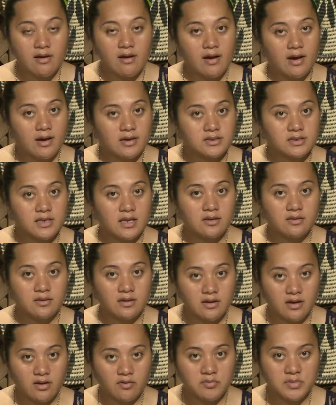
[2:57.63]
asking the
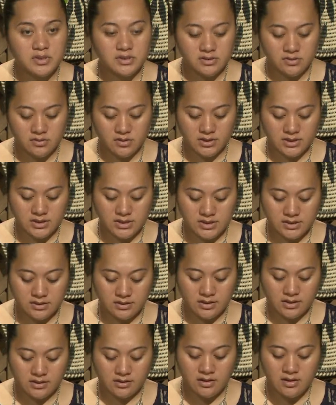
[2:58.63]
government to
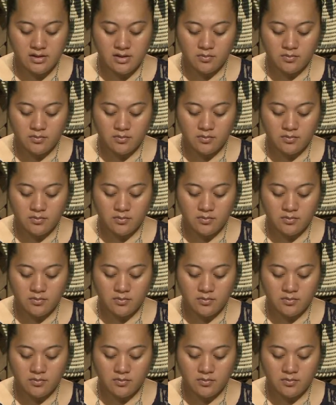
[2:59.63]
consider